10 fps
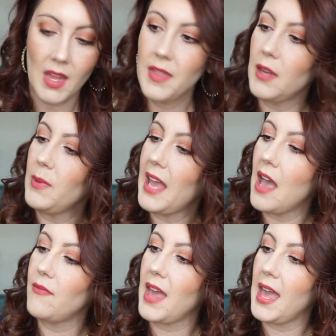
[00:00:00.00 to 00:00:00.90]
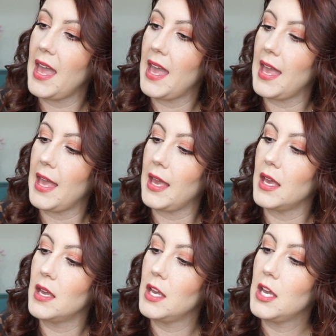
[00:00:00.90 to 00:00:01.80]
Then we have
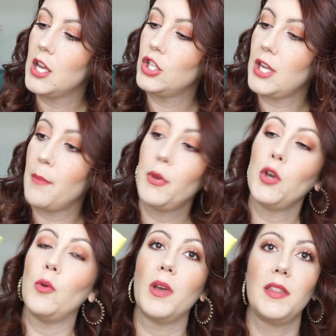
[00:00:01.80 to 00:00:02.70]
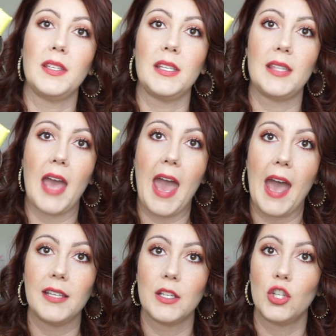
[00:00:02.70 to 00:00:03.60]
a shampoo. This is the
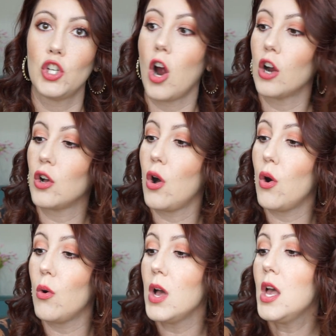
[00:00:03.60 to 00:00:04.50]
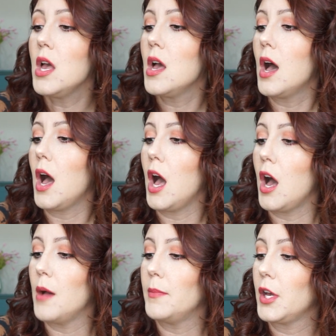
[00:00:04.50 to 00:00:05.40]
Hask Charcoal
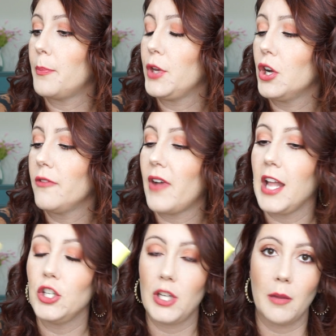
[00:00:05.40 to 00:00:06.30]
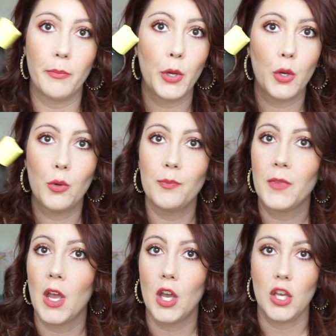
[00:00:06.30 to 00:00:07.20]
Purifying Shampoo.
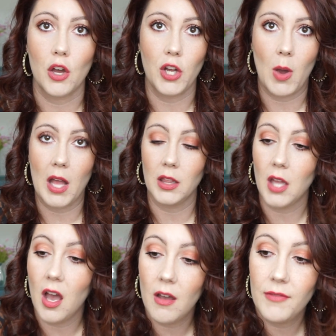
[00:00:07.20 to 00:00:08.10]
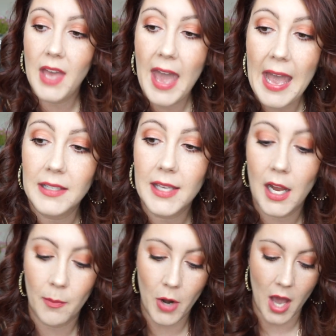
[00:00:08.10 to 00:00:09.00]
Y'all know I love the Hask
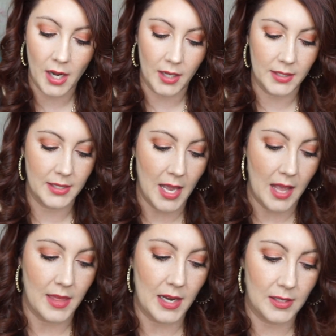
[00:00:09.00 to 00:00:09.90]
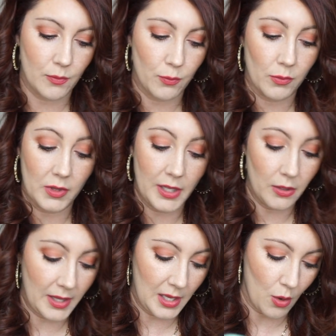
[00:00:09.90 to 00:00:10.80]
hair products. That is
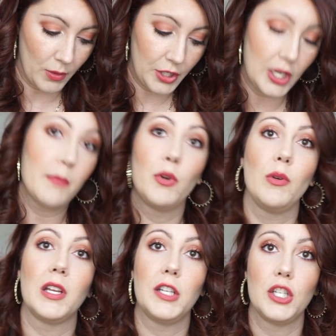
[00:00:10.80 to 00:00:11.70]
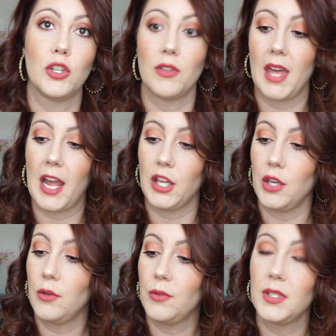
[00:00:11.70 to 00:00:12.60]
literally the only shampoo and conditioner that I
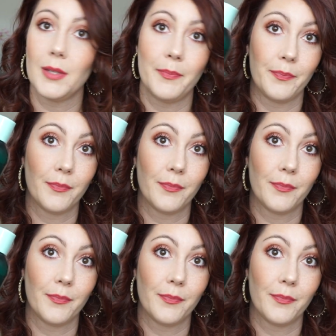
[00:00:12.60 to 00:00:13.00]
use.